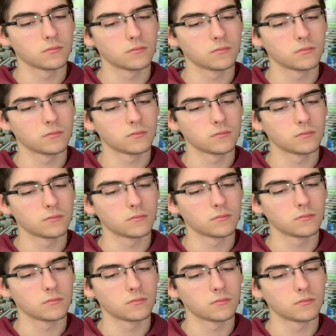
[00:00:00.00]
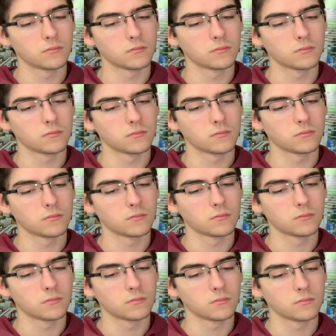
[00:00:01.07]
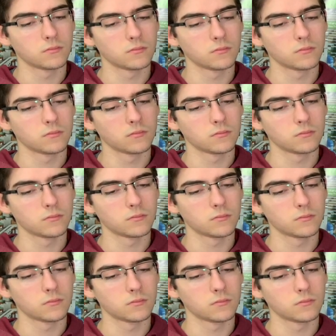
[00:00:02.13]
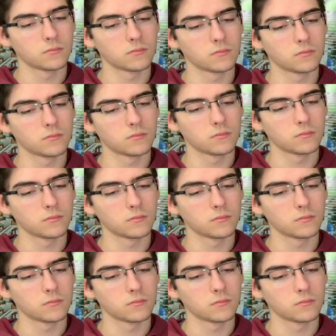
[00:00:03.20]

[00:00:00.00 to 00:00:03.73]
(silent)